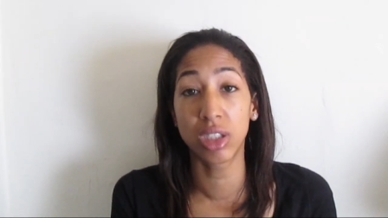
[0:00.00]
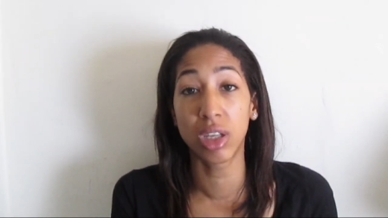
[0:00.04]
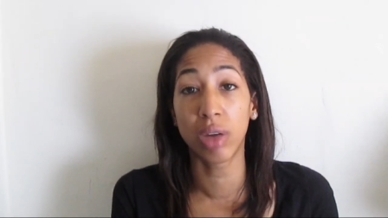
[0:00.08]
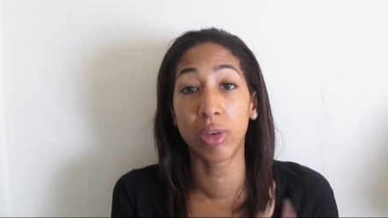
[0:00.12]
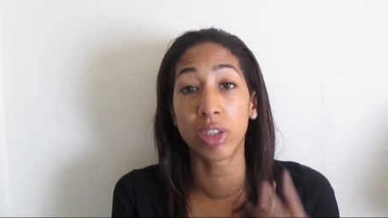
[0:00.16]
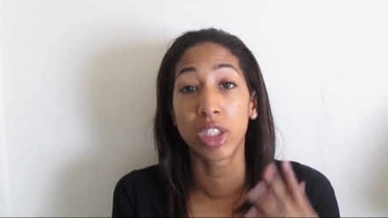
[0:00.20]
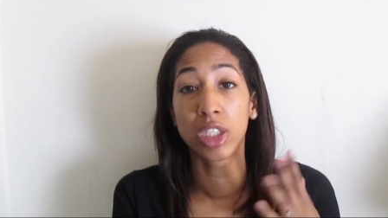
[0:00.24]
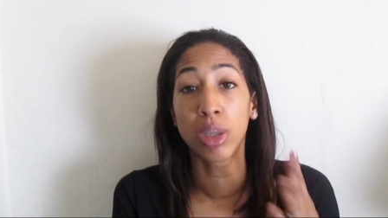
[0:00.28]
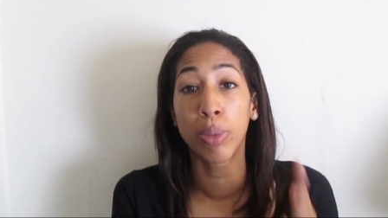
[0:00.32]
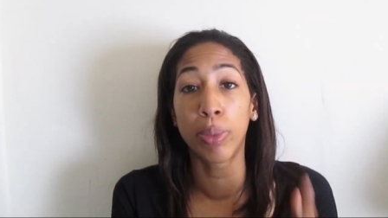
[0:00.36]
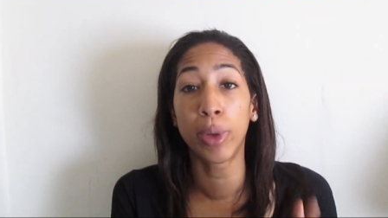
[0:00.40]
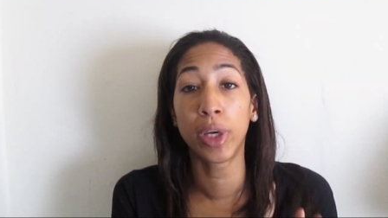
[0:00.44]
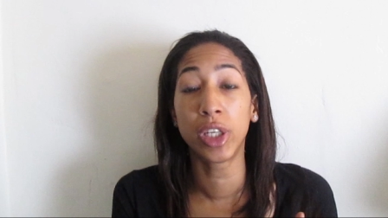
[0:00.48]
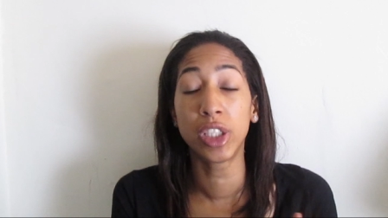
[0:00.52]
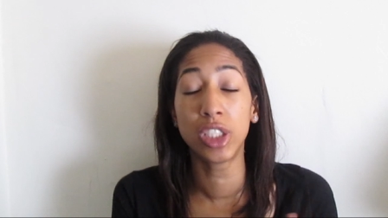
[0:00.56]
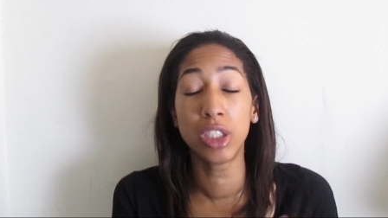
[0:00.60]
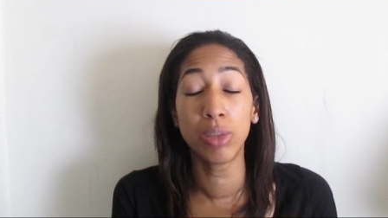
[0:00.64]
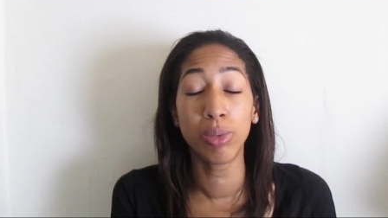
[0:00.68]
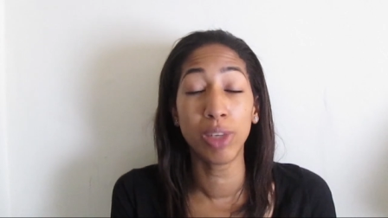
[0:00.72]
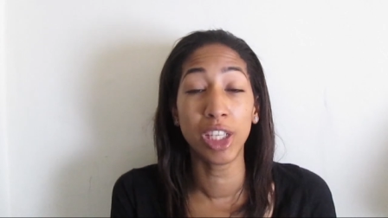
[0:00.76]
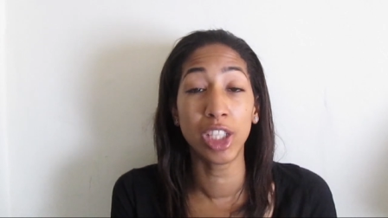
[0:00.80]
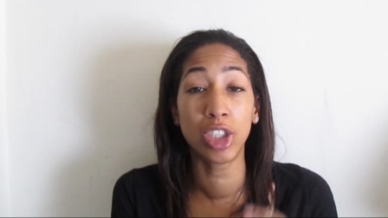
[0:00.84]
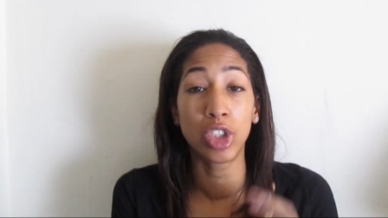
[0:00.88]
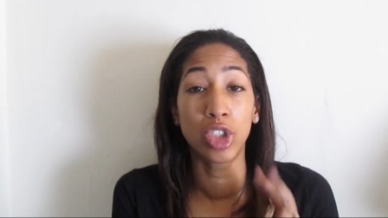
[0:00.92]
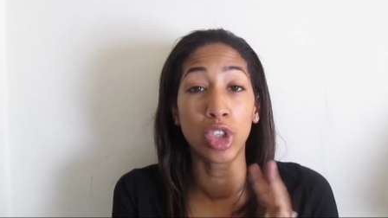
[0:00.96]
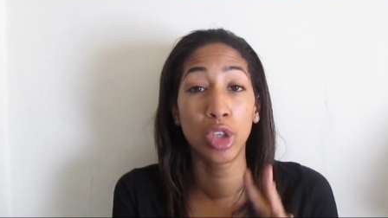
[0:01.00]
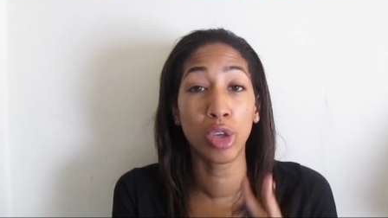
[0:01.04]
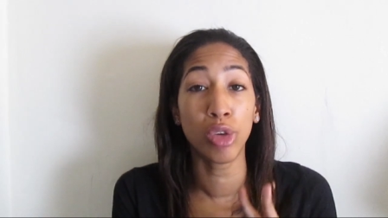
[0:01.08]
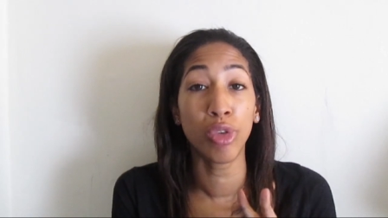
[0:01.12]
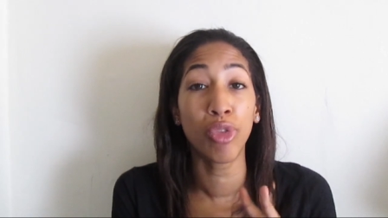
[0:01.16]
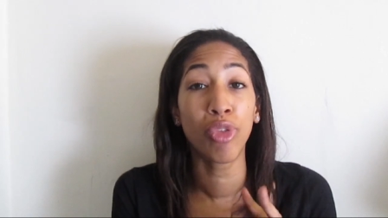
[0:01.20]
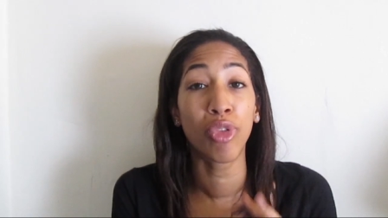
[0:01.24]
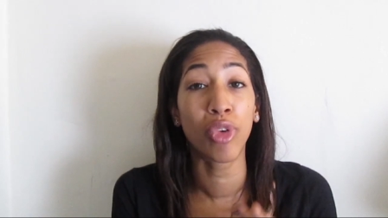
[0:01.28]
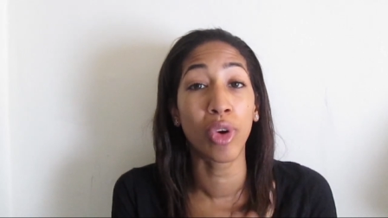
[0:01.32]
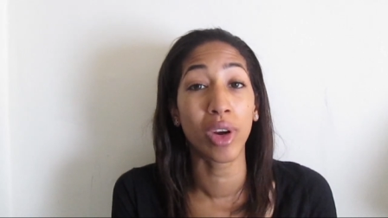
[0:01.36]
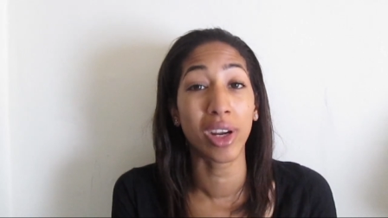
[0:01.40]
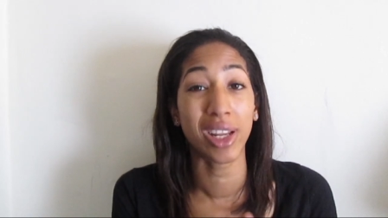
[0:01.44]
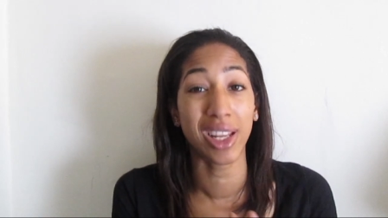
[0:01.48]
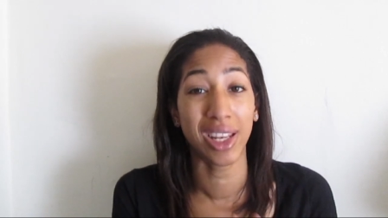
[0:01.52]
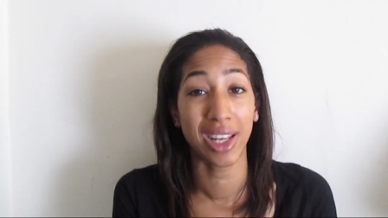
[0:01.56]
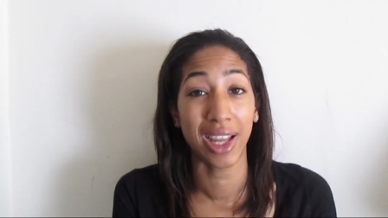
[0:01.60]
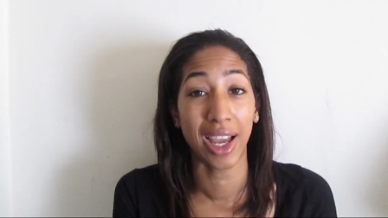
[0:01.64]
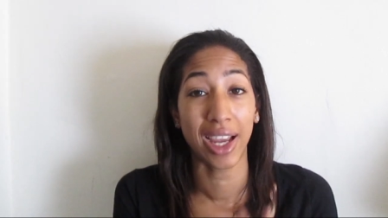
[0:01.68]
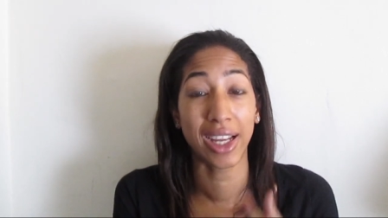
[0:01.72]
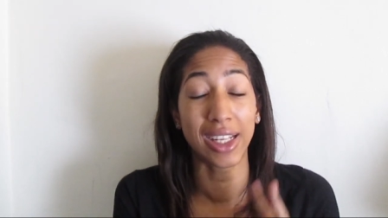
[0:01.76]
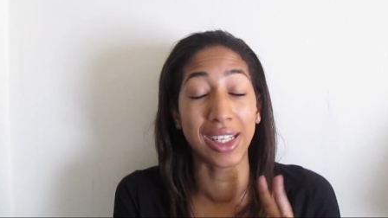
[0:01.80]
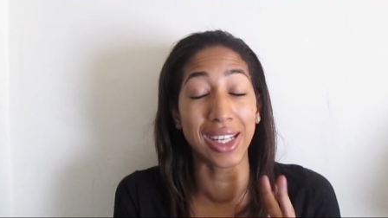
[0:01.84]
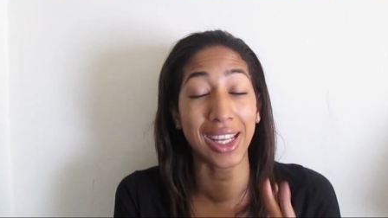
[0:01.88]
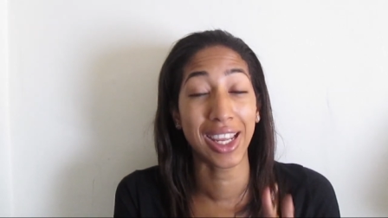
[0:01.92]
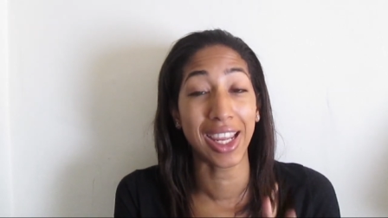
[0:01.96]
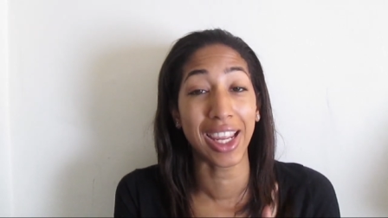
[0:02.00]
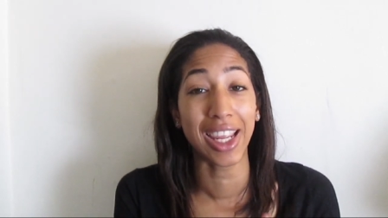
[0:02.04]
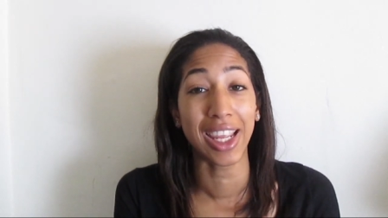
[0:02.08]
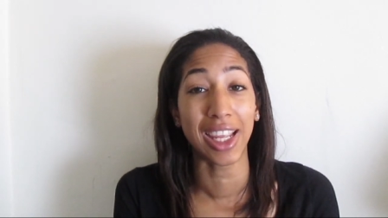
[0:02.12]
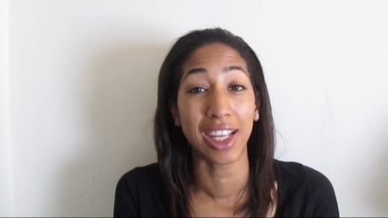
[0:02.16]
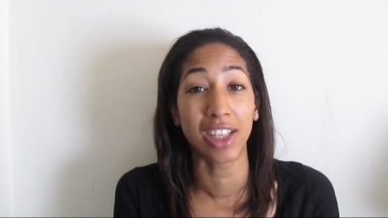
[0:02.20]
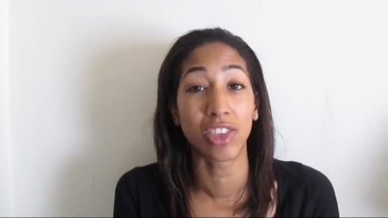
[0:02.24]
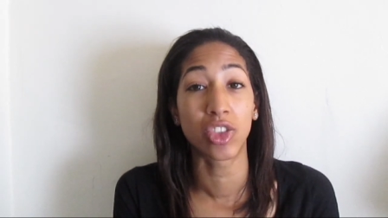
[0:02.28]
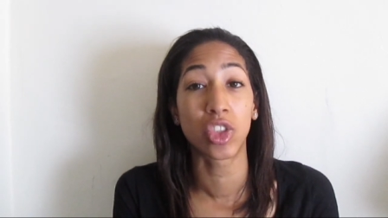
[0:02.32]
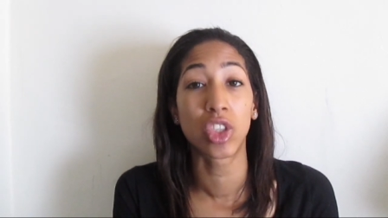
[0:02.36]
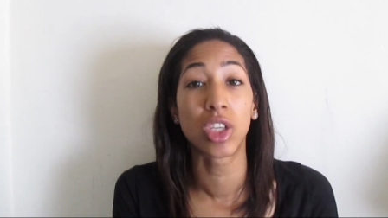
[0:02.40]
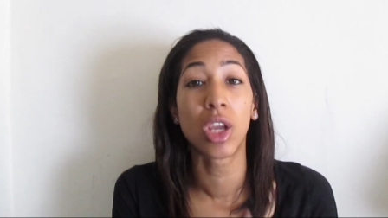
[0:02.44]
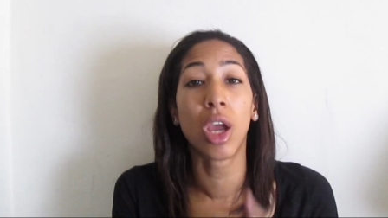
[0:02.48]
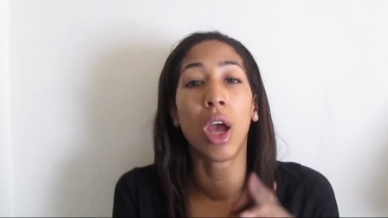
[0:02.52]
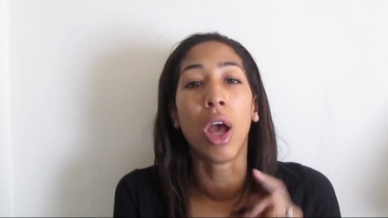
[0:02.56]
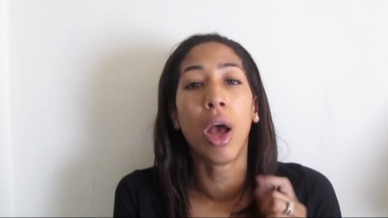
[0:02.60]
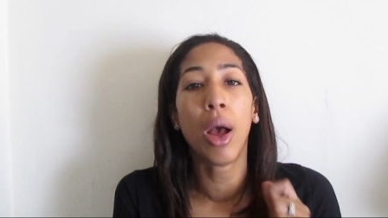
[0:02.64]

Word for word: They were supposed to be $2.49 each.